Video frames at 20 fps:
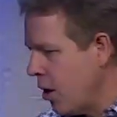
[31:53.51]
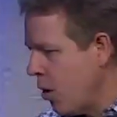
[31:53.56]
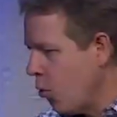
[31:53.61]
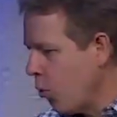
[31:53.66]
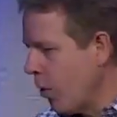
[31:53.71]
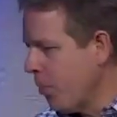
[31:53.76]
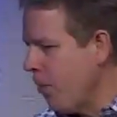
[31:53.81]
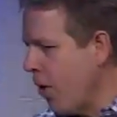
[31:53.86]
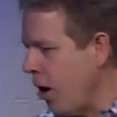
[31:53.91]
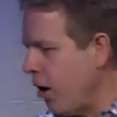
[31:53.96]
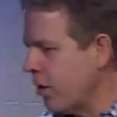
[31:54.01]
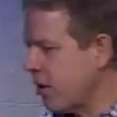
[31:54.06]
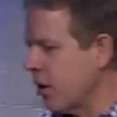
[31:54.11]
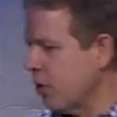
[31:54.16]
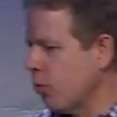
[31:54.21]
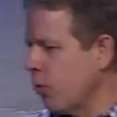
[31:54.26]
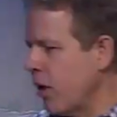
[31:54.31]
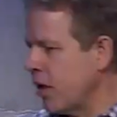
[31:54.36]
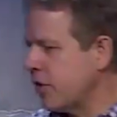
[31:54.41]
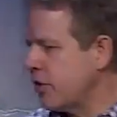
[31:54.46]
where moth
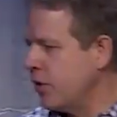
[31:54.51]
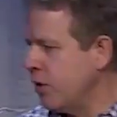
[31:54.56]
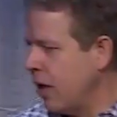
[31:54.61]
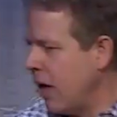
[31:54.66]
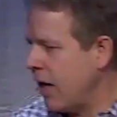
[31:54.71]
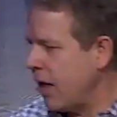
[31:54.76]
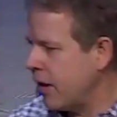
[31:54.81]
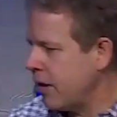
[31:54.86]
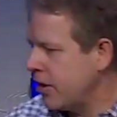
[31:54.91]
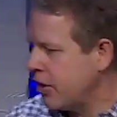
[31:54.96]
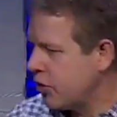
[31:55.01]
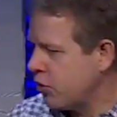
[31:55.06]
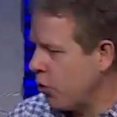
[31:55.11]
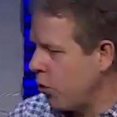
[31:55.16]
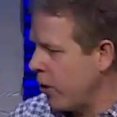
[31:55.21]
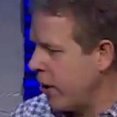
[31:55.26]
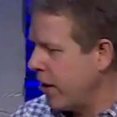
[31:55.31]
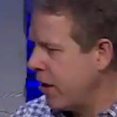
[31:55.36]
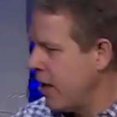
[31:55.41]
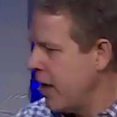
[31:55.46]
and rust do not
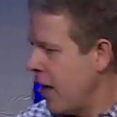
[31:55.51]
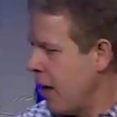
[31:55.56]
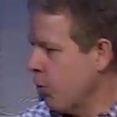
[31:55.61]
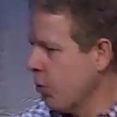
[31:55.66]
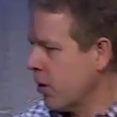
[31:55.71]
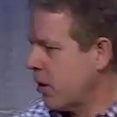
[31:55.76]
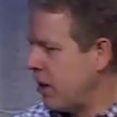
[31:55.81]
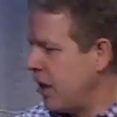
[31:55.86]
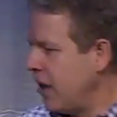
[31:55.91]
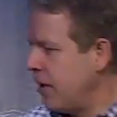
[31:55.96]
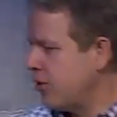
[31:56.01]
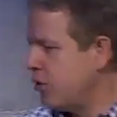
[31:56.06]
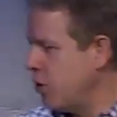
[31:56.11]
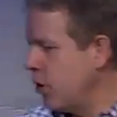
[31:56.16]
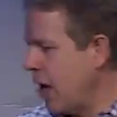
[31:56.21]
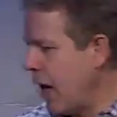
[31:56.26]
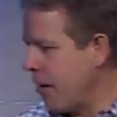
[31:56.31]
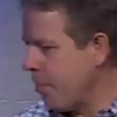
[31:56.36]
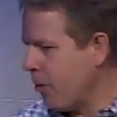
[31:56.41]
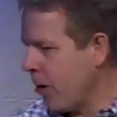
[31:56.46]
destroy, and where thieves do
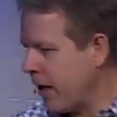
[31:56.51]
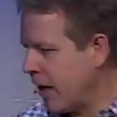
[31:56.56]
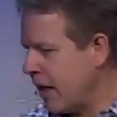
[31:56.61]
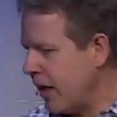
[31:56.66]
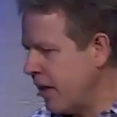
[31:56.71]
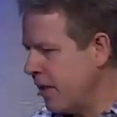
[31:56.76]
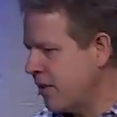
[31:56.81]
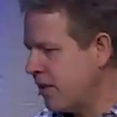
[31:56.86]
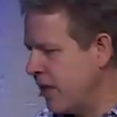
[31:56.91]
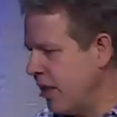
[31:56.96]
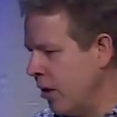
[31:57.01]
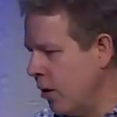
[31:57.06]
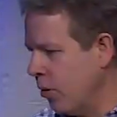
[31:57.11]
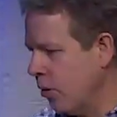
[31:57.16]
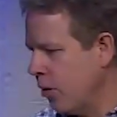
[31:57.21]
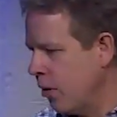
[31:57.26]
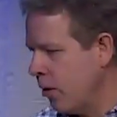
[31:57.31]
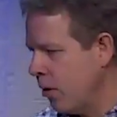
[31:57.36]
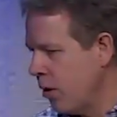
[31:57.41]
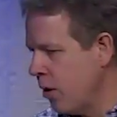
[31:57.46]
not break in and steal.
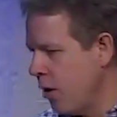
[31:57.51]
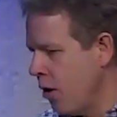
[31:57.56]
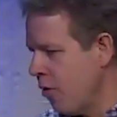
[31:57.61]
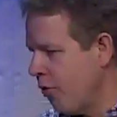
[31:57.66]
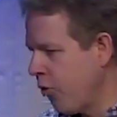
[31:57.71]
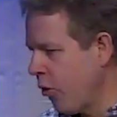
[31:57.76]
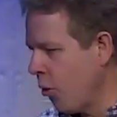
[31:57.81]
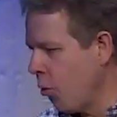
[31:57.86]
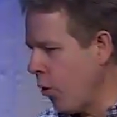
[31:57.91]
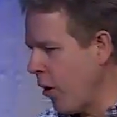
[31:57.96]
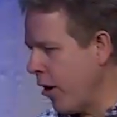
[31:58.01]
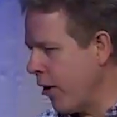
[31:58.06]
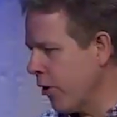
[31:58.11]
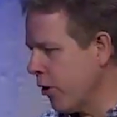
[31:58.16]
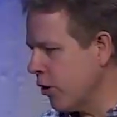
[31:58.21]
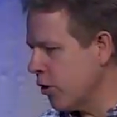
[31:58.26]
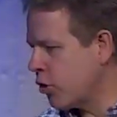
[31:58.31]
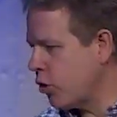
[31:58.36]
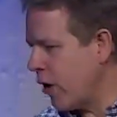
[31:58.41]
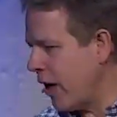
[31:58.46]
For where
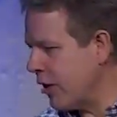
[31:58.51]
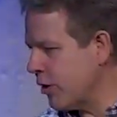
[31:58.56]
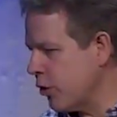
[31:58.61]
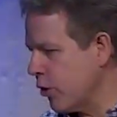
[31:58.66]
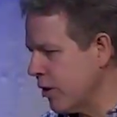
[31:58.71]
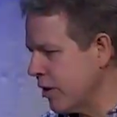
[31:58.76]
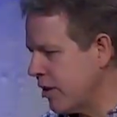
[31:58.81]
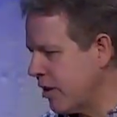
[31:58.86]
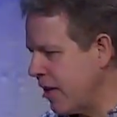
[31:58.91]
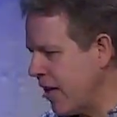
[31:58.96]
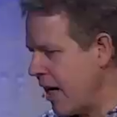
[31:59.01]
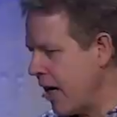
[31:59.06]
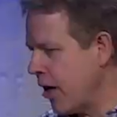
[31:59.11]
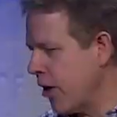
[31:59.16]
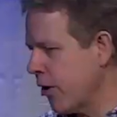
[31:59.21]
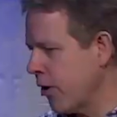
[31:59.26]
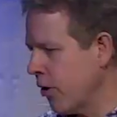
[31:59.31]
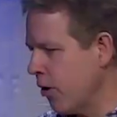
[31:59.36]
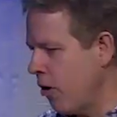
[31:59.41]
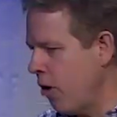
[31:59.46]
your treasure is, there
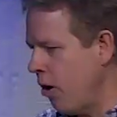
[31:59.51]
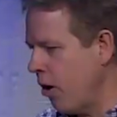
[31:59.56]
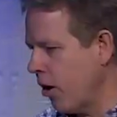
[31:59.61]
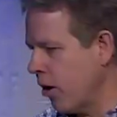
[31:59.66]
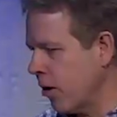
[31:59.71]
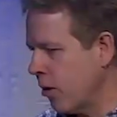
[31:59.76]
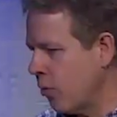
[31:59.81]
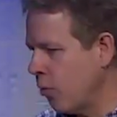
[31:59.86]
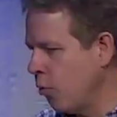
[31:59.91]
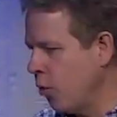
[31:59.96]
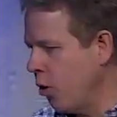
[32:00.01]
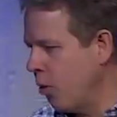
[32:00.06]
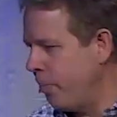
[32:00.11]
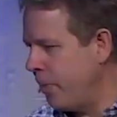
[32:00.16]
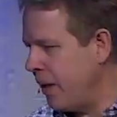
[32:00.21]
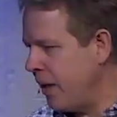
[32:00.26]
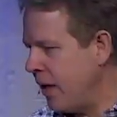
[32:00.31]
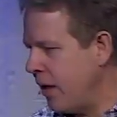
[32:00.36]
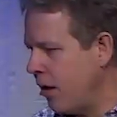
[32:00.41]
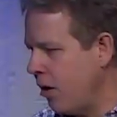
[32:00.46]
your heart will
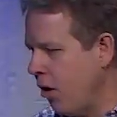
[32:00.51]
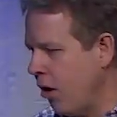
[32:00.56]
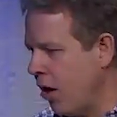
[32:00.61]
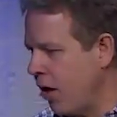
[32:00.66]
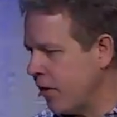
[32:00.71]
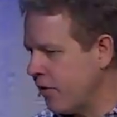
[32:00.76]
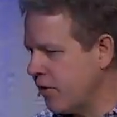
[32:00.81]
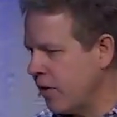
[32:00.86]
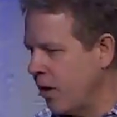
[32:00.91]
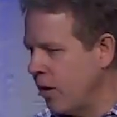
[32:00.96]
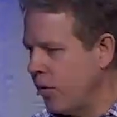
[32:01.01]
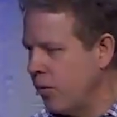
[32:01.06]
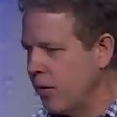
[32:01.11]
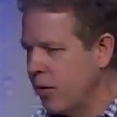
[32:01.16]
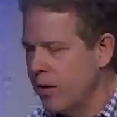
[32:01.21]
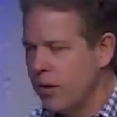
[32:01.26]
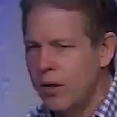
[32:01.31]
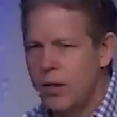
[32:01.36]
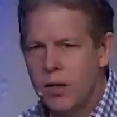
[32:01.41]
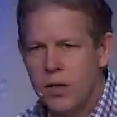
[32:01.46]
be also.
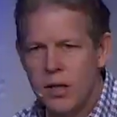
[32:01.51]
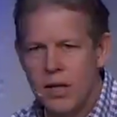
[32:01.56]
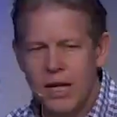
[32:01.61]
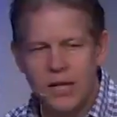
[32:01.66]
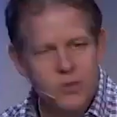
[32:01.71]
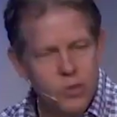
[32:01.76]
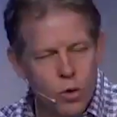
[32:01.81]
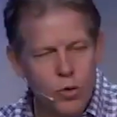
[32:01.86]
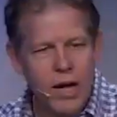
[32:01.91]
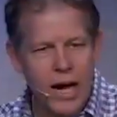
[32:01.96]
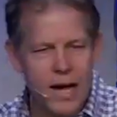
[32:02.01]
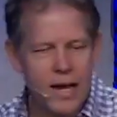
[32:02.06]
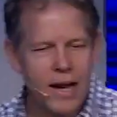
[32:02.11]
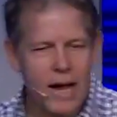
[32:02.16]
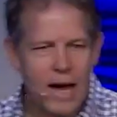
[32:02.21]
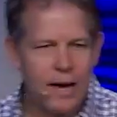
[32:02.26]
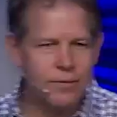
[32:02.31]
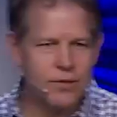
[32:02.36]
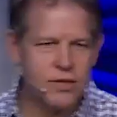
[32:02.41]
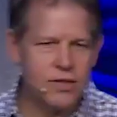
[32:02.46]
It's okay to
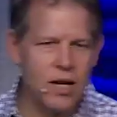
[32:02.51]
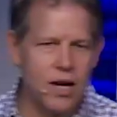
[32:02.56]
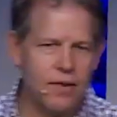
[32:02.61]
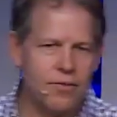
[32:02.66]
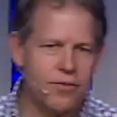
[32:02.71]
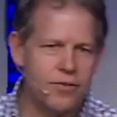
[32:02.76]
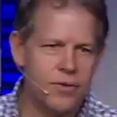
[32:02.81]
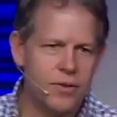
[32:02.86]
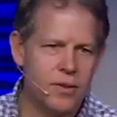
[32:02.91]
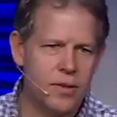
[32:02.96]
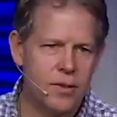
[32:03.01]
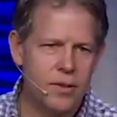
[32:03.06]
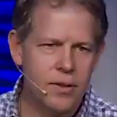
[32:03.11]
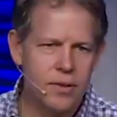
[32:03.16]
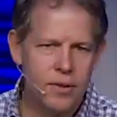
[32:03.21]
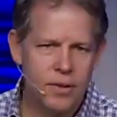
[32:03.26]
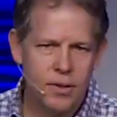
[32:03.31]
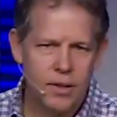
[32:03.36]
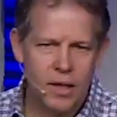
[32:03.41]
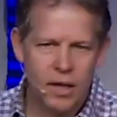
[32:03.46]
have stuff.
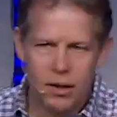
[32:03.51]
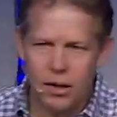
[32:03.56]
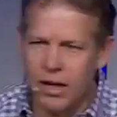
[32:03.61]
It